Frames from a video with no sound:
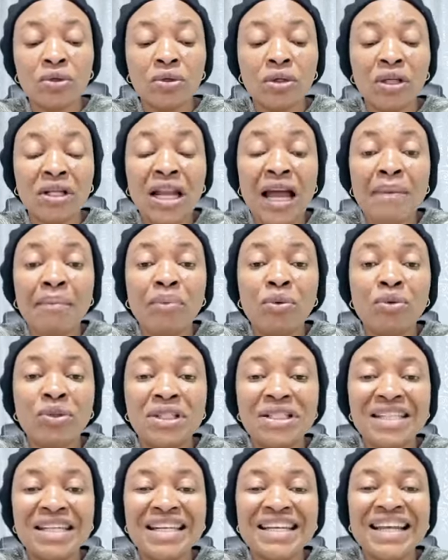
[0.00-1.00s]
now put
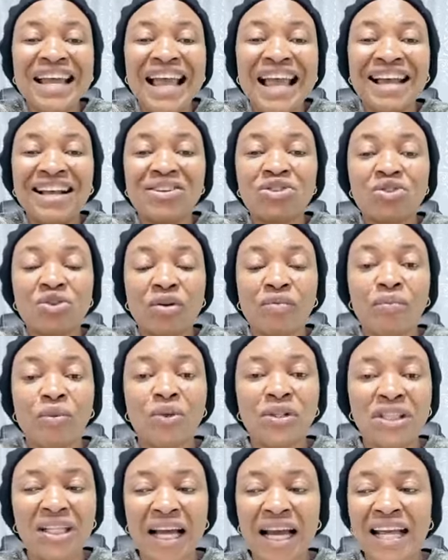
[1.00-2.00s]
it in the hands of
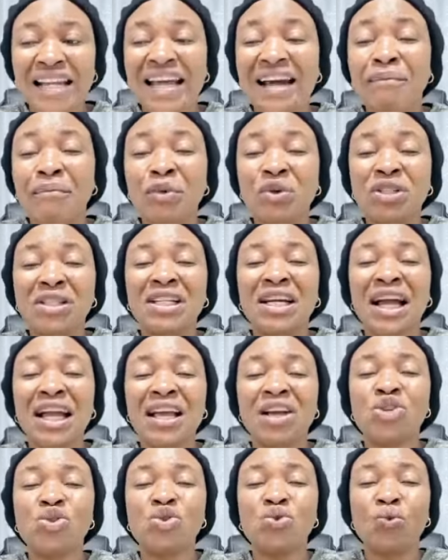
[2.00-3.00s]
Mordecai, that
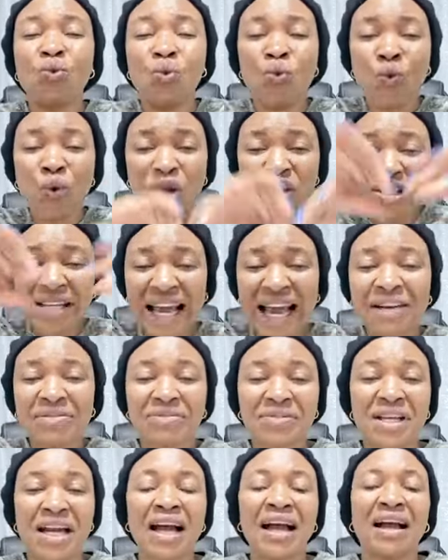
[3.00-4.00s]
Mordecai should watch
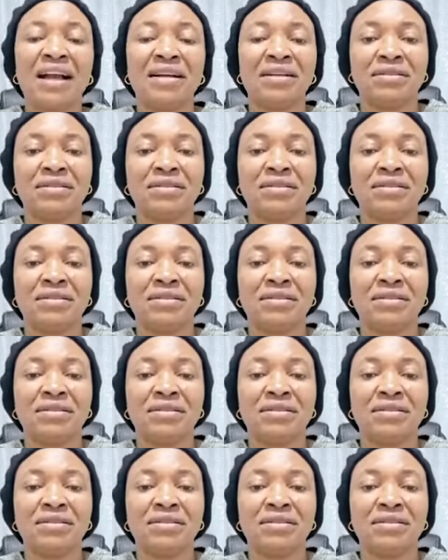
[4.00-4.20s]
after